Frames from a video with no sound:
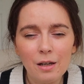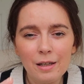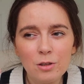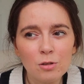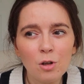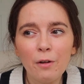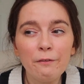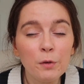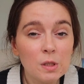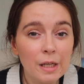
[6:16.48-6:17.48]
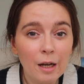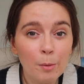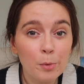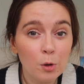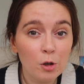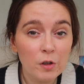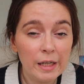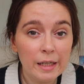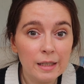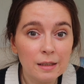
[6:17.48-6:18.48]
It doesn't go fuzzy on
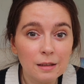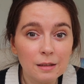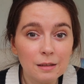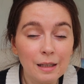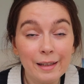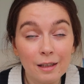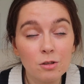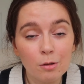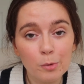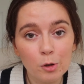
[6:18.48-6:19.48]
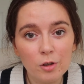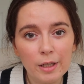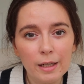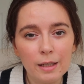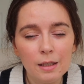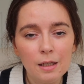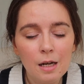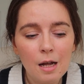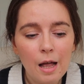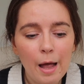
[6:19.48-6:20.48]
Procreate like it does on Procreate.
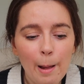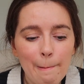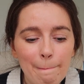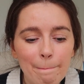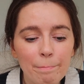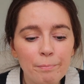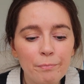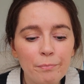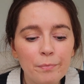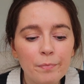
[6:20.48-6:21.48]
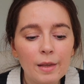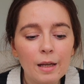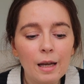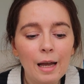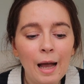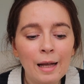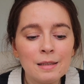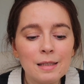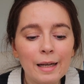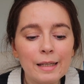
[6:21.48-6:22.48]
And
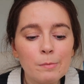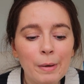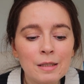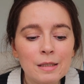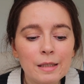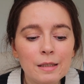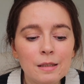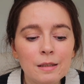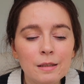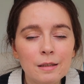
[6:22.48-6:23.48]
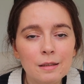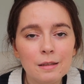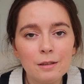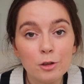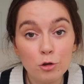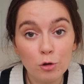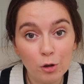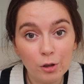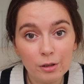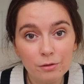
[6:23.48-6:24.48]
I expanded the
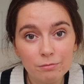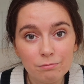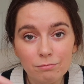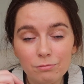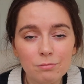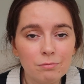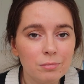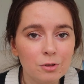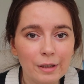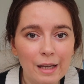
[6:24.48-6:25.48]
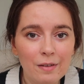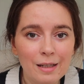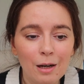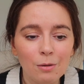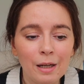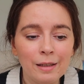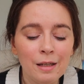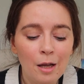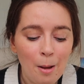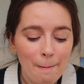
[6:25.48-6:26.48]
stroke, so I gave it an
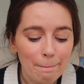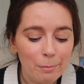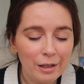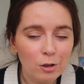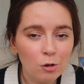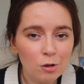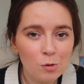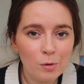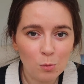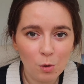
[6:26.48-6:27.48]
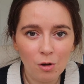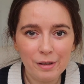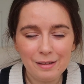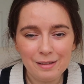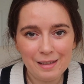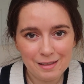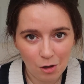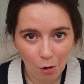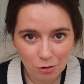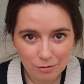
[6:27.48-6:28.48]
outline, but it goes with what it's
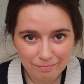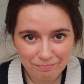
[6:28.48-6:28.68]
got,